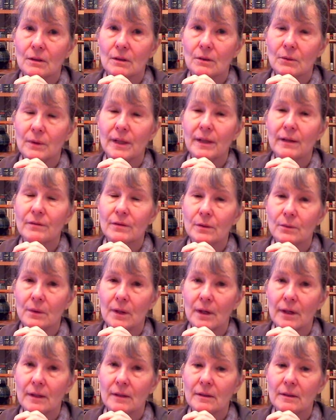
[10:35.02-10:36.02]
We have the
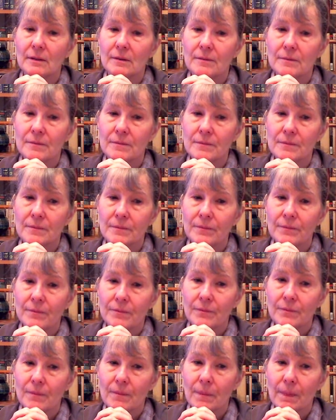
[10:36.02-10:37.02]
right.
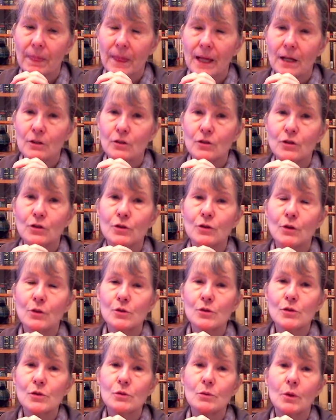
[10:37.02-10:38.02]
To
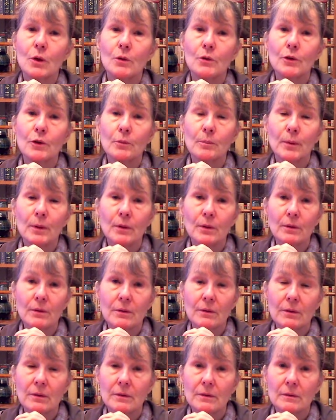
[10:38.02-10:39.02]
those who owe their
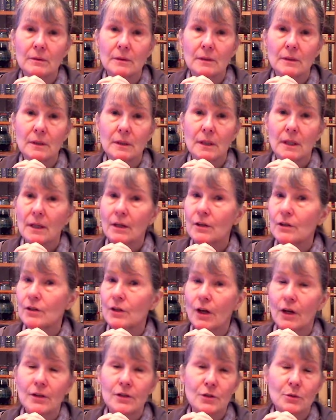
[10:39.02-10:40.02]
birth
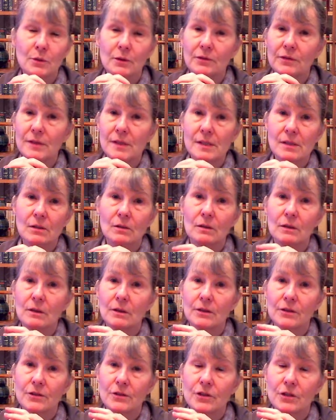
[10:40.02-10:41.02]
not to a physical
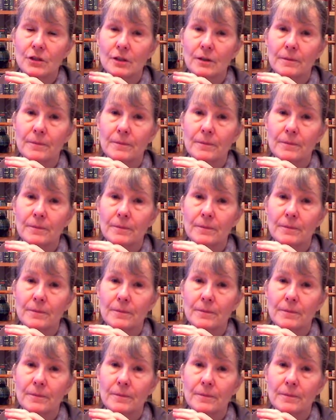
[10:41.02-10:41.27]
urge,